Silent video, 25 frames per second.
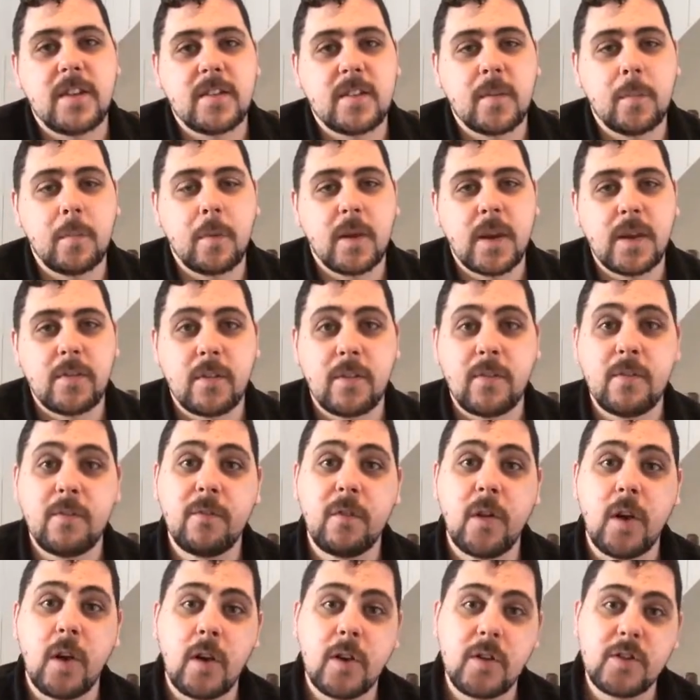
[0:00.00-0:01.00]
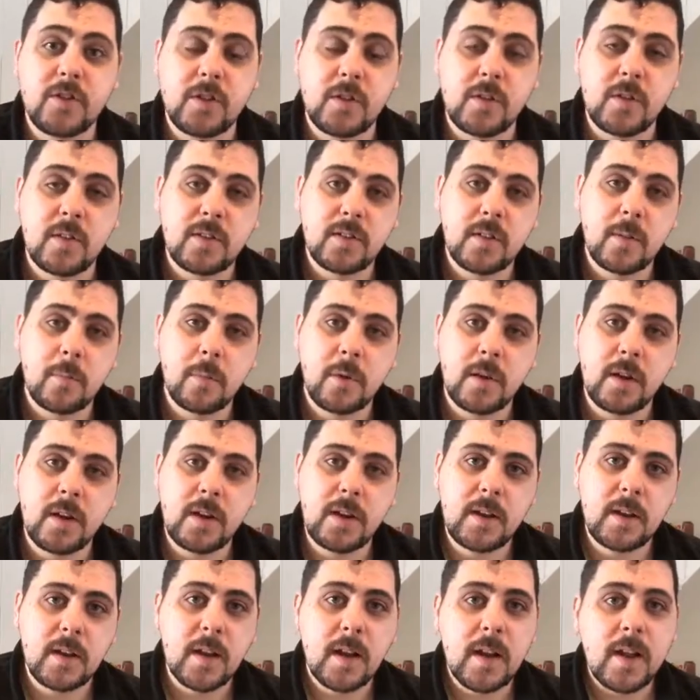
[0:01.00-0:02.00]
somebody refers you to
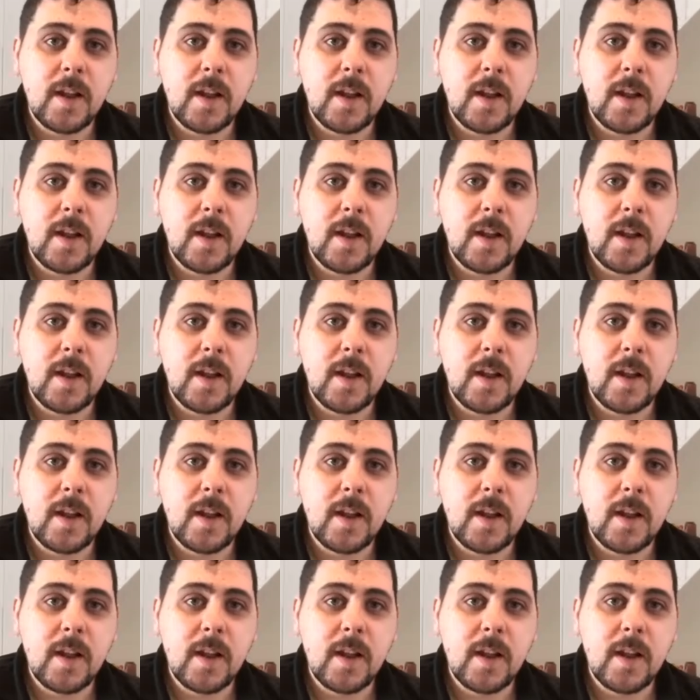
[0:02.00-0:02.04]
somebody